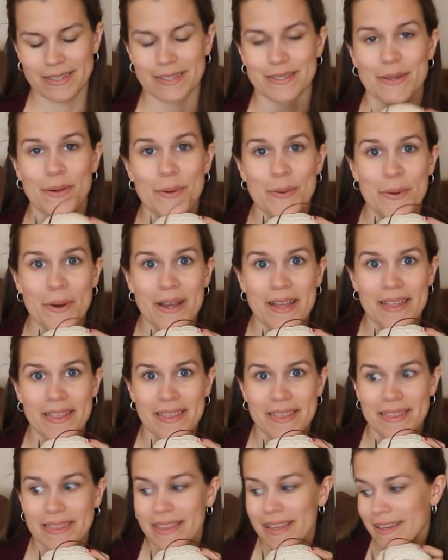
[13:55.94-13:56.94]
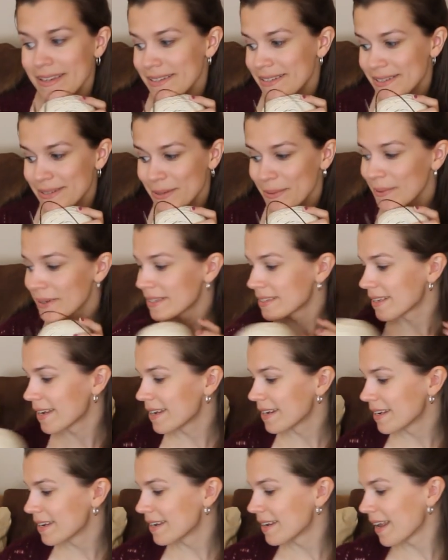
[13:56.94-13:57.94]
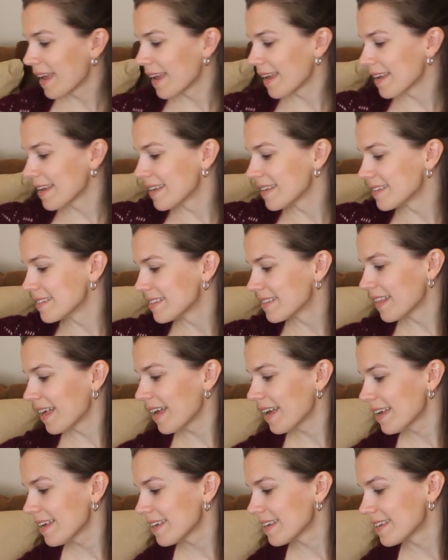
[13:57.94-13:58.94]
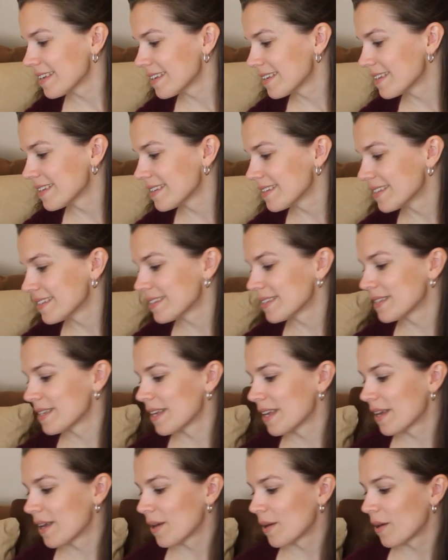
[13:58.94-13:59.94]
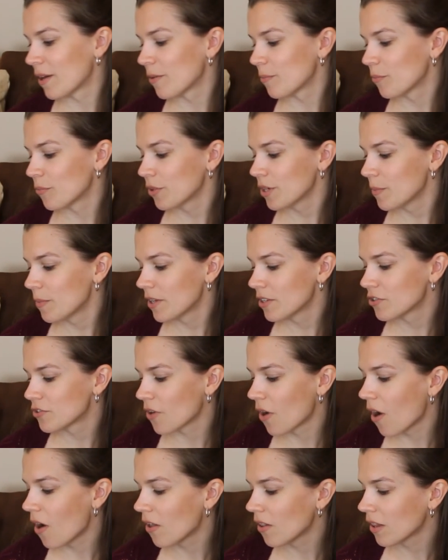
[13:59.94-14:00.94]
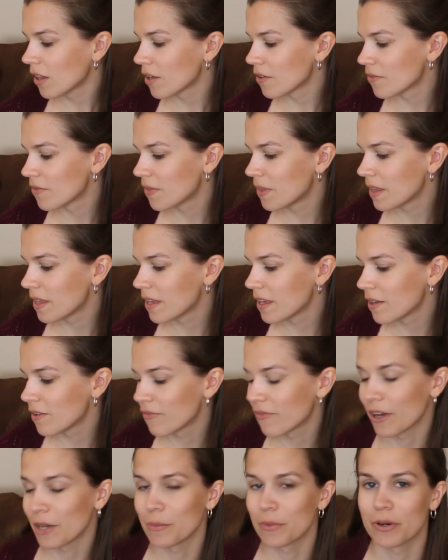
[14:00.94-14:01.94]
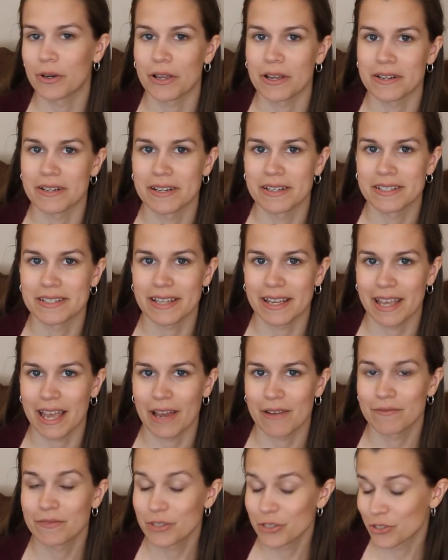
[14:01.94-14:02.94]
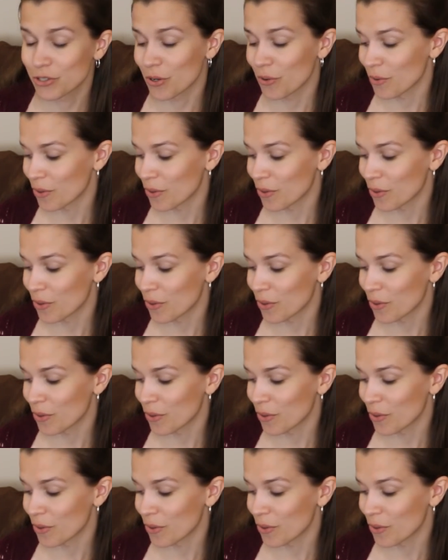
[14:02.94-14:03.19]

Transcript: So that is so exciting, and that is pretty much all of the fiber goodness I have to show